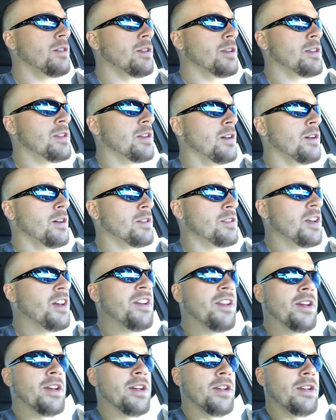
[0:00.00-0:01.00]
It's
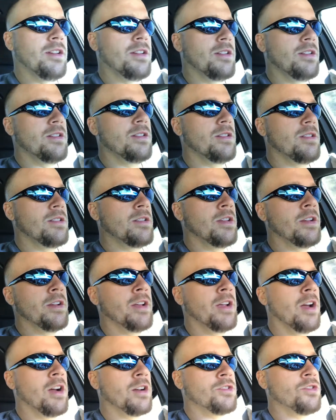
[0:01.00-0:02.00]
Sunday,
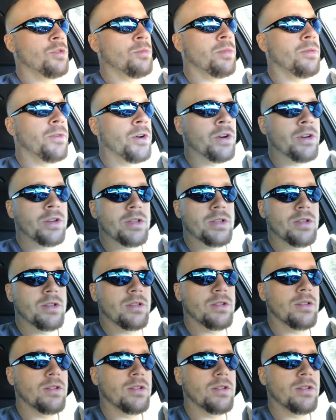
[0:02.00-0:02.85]
October 1st.